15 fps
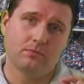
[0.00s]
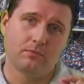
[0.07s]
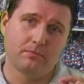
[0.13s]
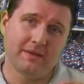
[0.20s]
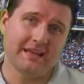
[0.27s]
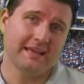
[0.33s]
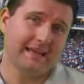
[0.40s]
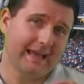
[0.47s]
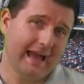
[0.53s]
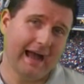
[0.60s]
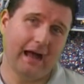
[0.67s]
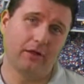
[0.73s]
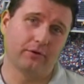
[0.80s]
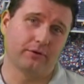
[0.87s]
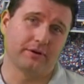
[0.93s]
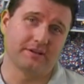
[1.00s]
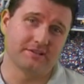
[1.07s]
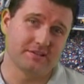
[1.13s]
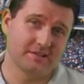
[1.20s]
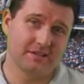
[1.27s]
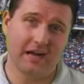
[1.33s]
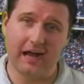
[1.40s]
many
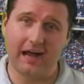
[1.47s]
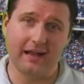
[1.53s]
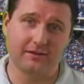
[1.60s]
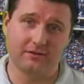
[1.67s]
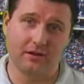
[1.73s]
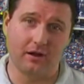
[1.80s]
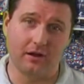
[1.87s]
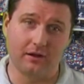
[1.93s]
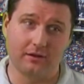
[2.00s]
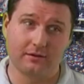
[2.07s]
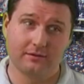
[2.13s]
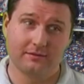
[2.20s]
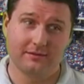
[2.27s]
calories is a hot dog?